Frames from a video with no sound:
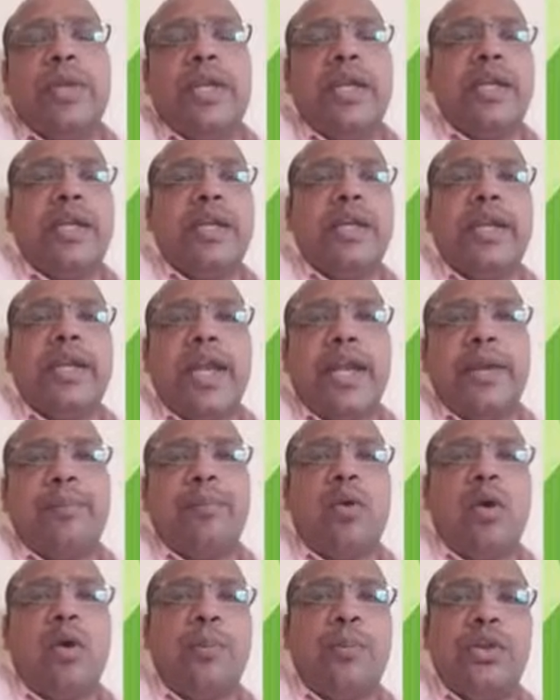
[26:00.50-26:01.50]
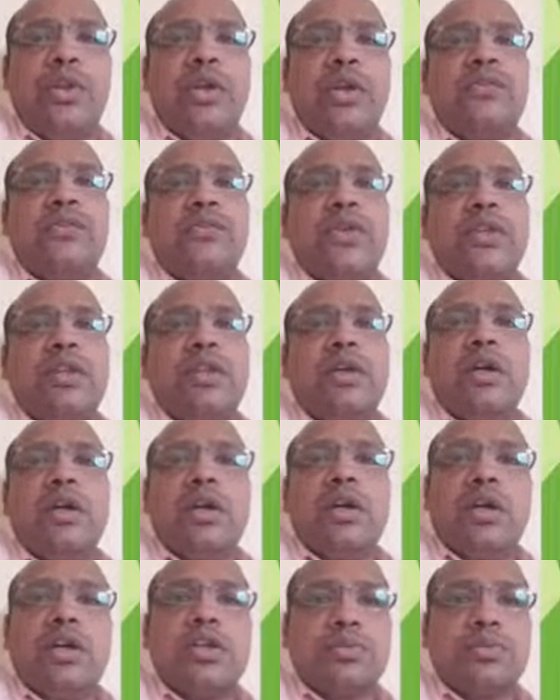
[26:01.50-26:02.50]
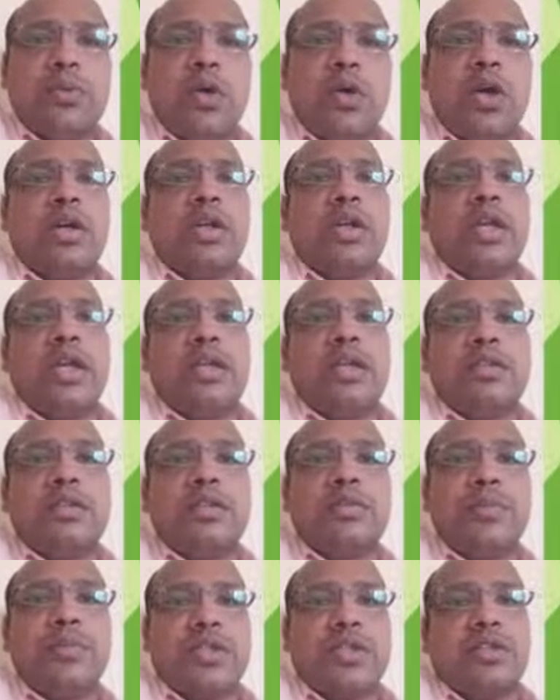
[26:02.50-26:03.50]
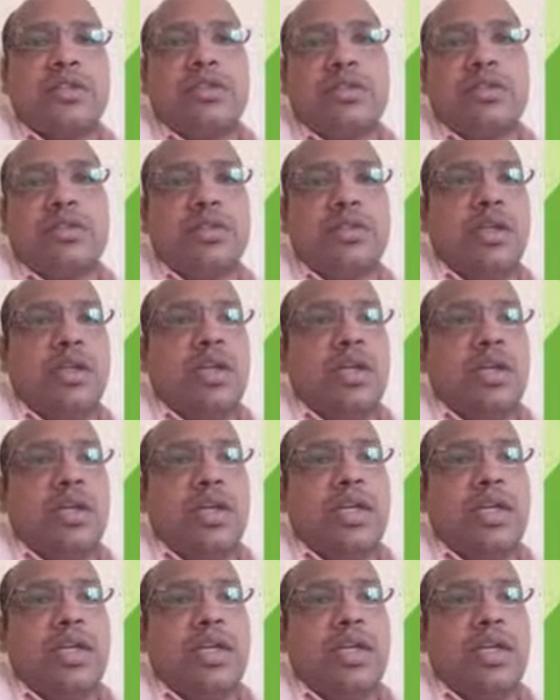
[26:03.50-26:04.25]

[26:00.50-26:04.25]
to maintain and popular with smaller NC machines.